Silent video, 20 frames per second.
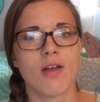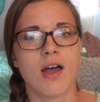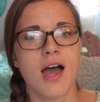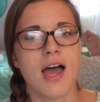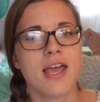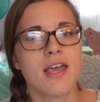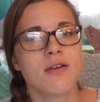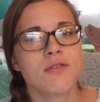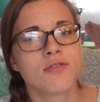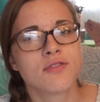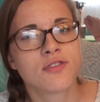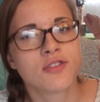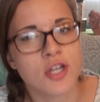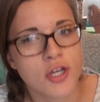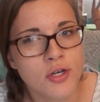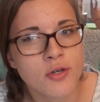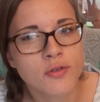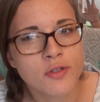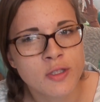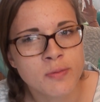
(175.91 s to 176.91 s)
I used
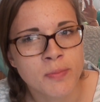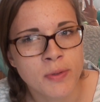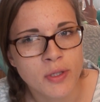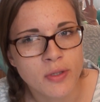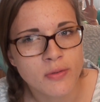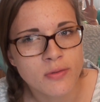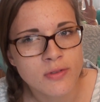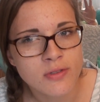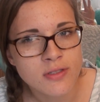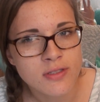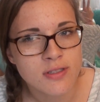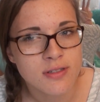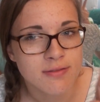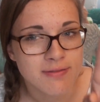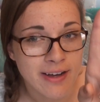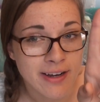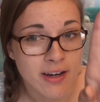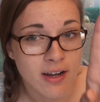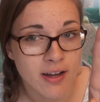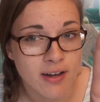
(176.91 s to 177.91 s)
two spoons,
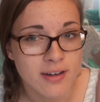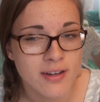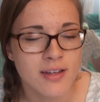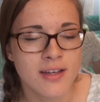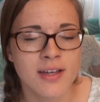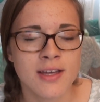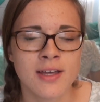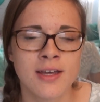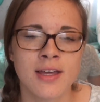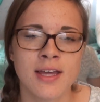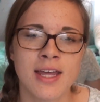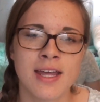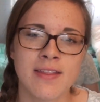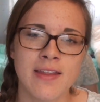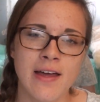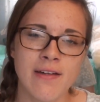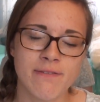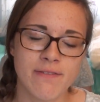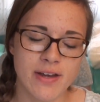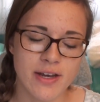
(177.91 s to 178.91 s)
Fine on, in
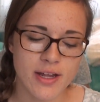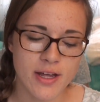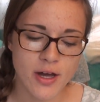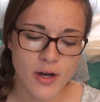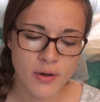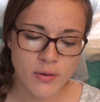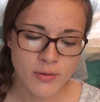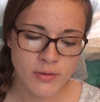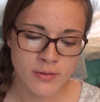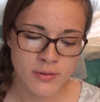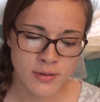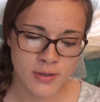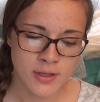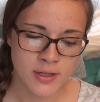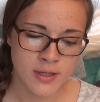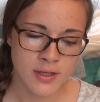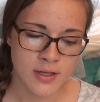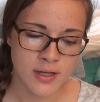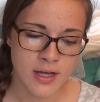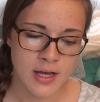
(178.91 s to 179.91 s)
that video.
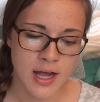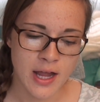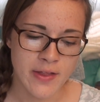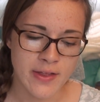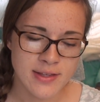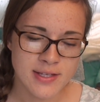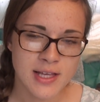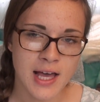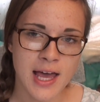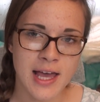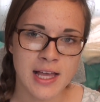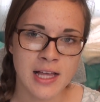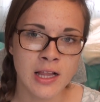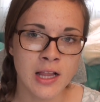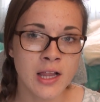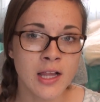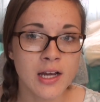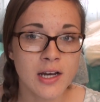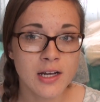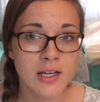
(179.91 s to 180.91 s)
And this guy
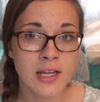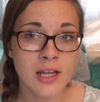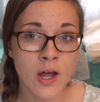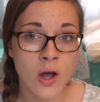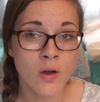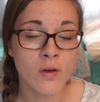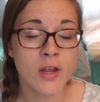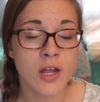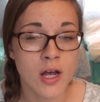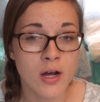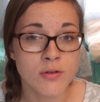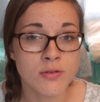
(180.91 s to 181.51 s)
clearly only